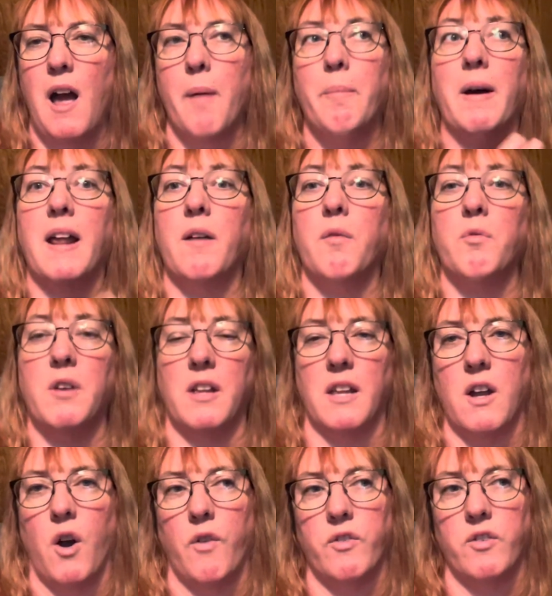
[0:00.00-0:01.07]
But really,
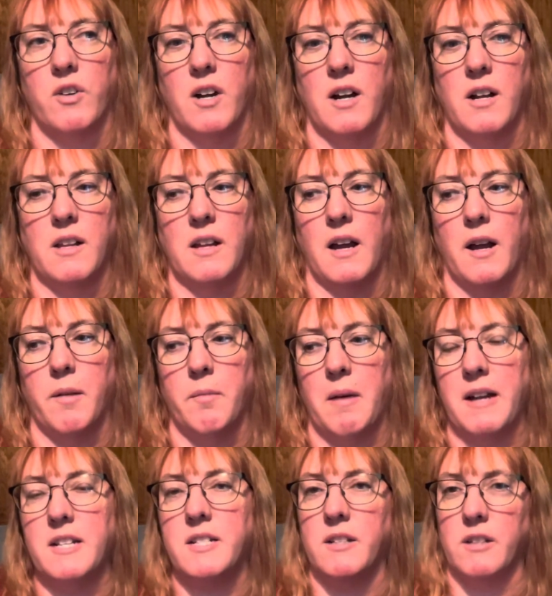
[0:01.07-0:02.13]
overall, um,
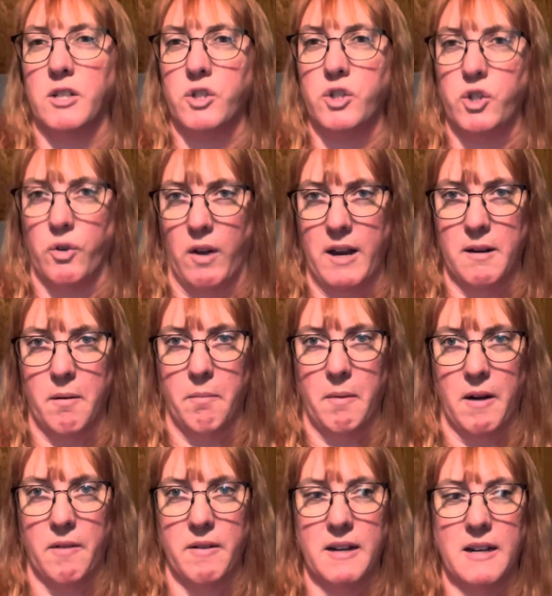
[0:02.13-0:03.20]
I still enjoyed my
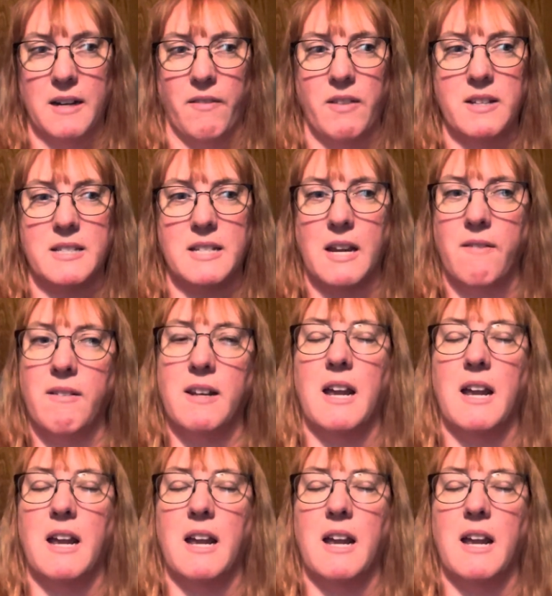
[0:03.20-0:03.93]
reading of this, even